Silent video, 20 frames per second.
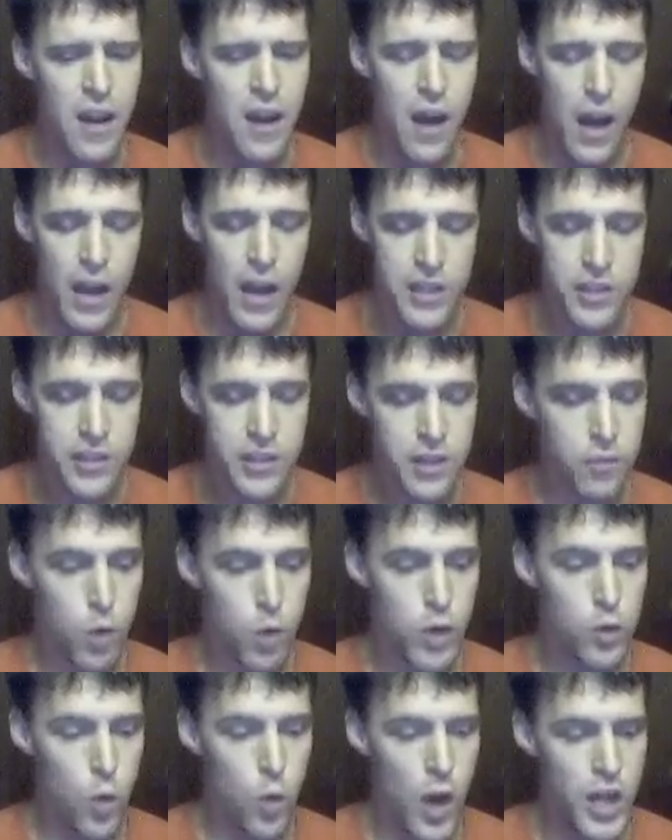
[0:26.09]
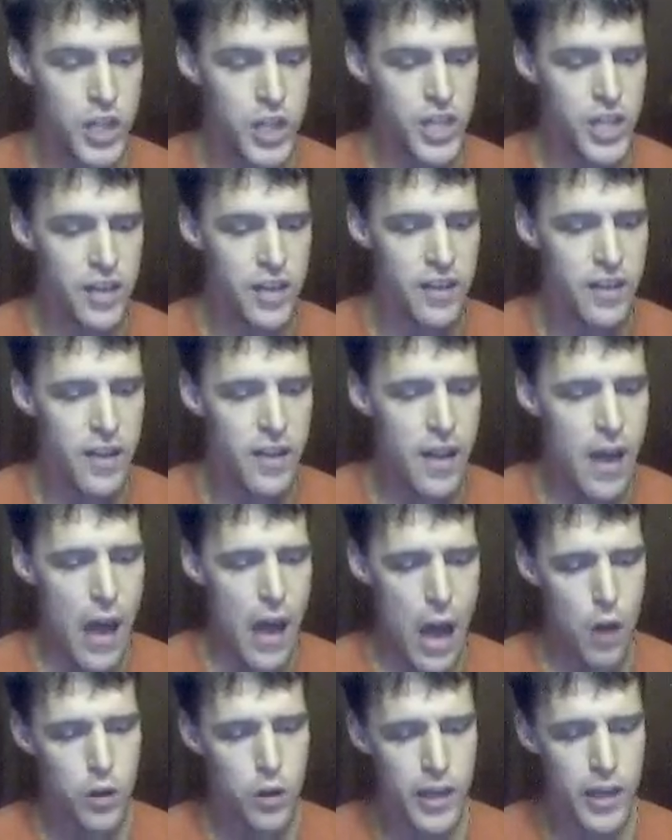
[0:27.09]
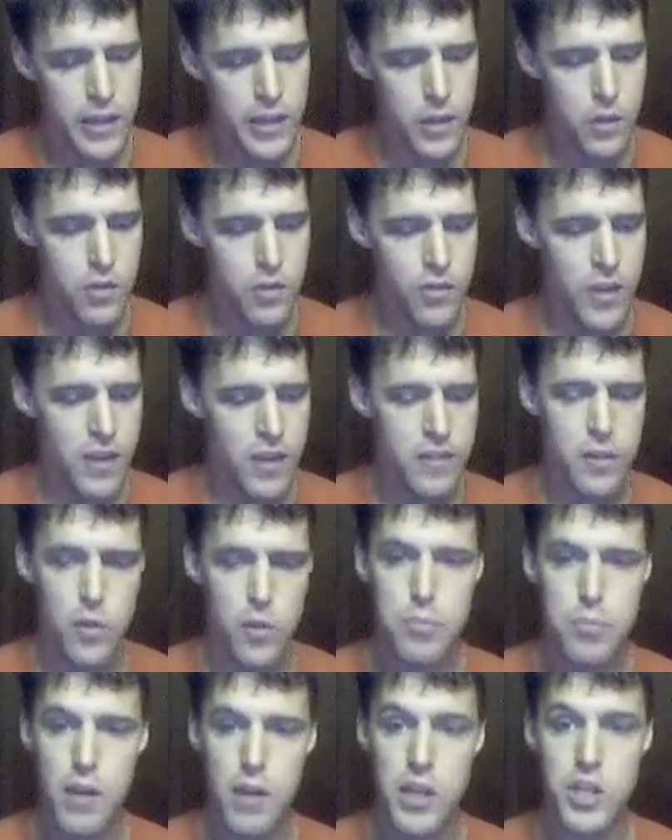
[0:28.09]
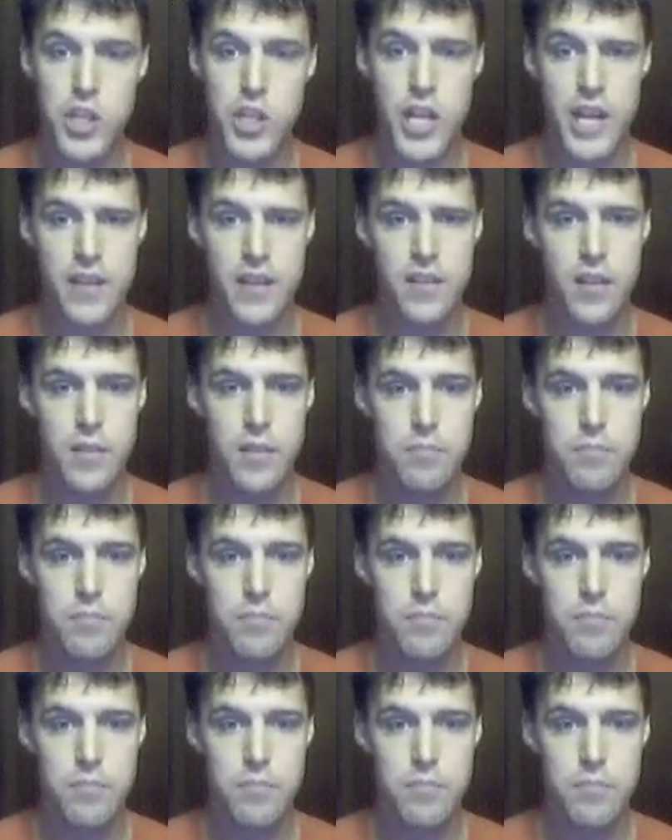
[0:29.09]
I just have one question. How can I use this to impress chicks?